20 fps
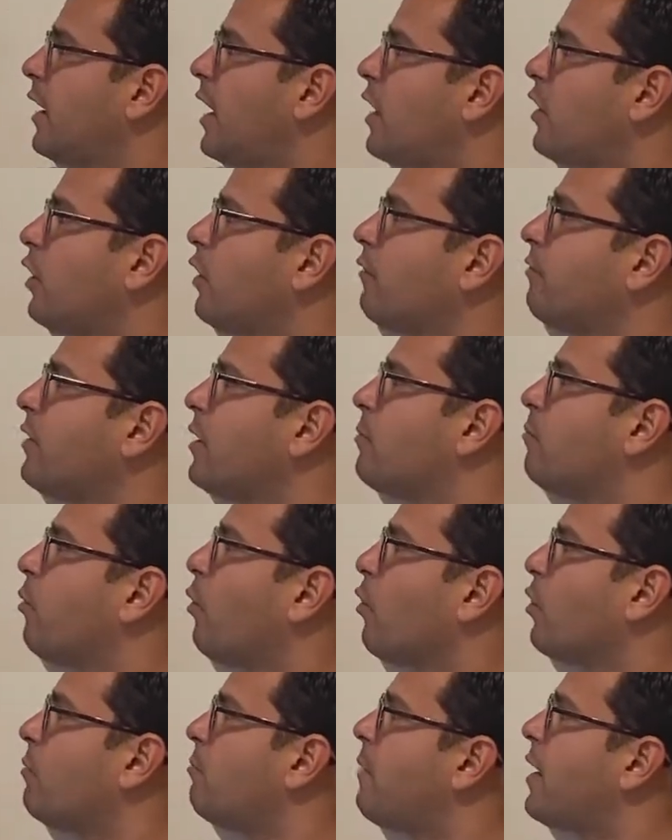and all the
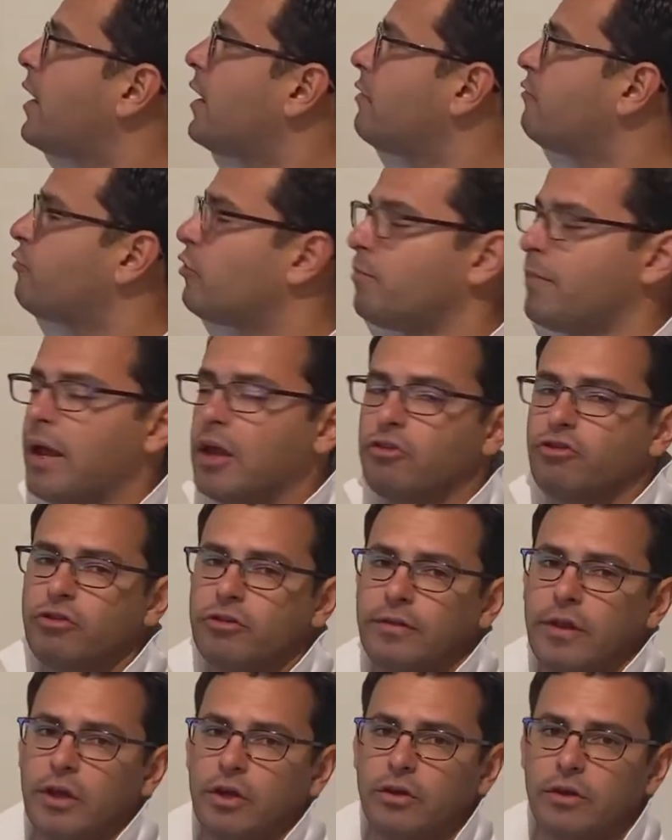important meta
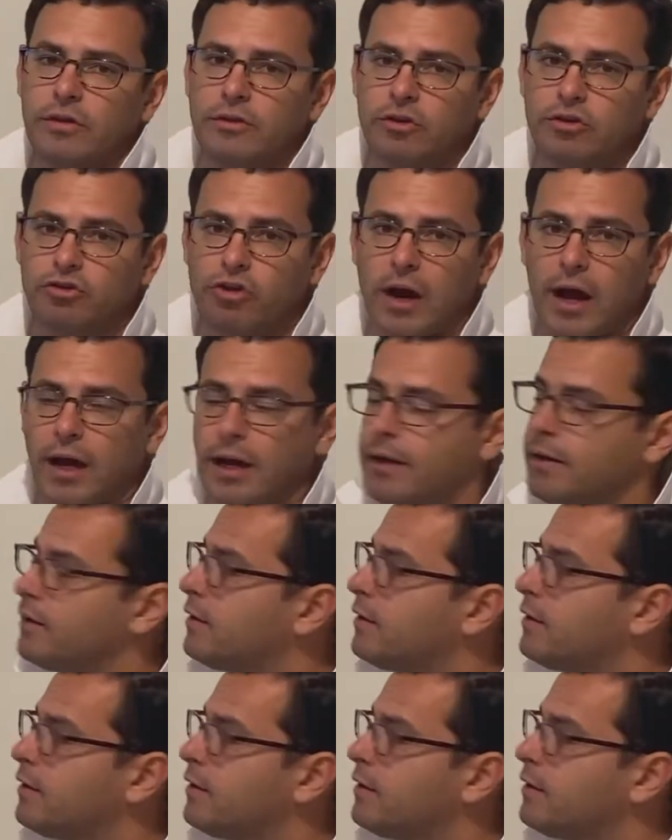information that you need to track.